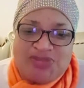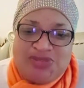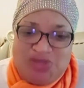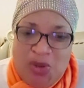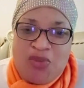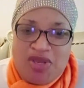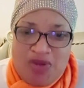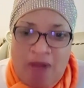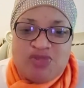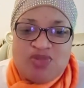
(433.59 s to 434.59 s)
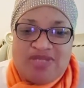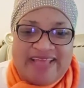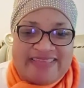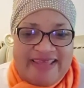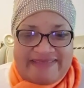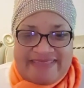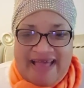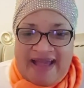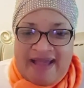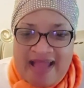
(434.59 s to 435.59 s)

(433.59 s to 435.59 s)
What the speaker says: so we come to that later.